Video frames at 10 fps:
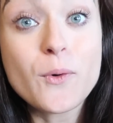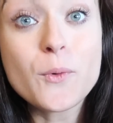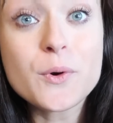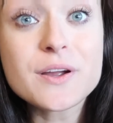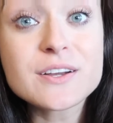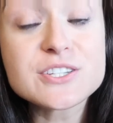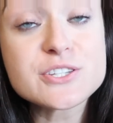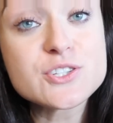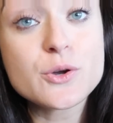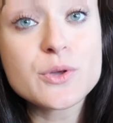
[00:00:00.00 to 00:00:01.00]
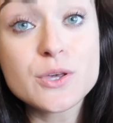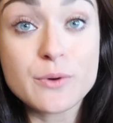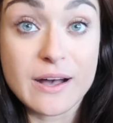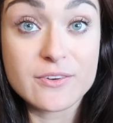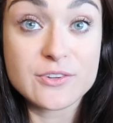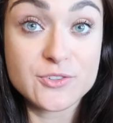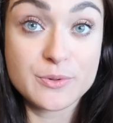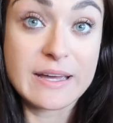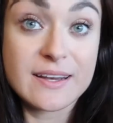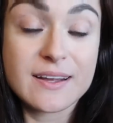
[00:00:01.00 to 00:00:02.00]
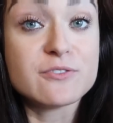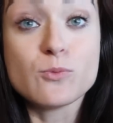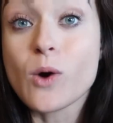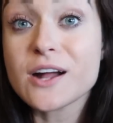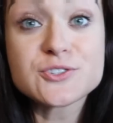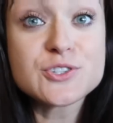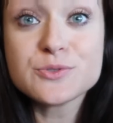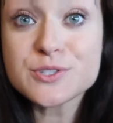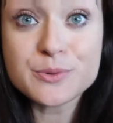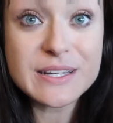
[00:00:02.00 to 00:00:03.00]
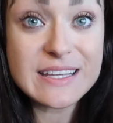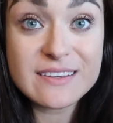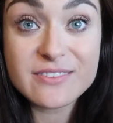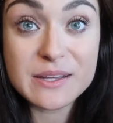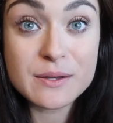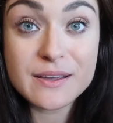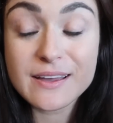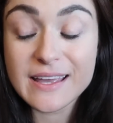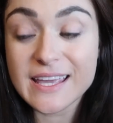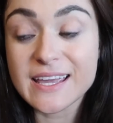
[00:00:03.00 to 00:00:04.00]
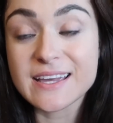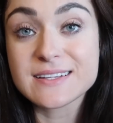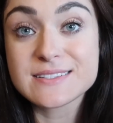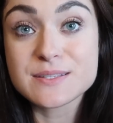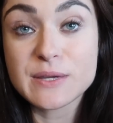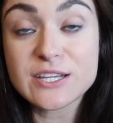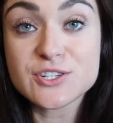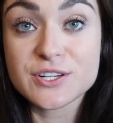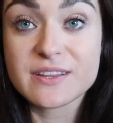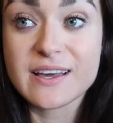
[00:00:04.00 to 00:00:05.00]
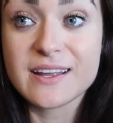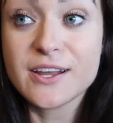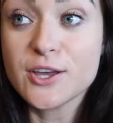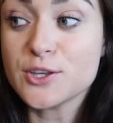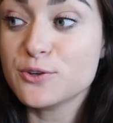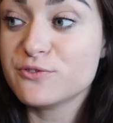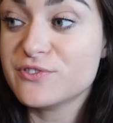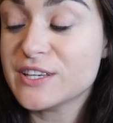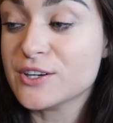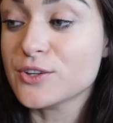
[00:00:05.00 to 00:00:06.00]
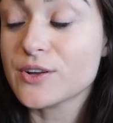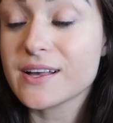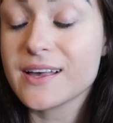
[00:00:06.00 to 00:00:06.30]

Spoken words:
or to show you how to do it and watch you do it even, and make sure that you feel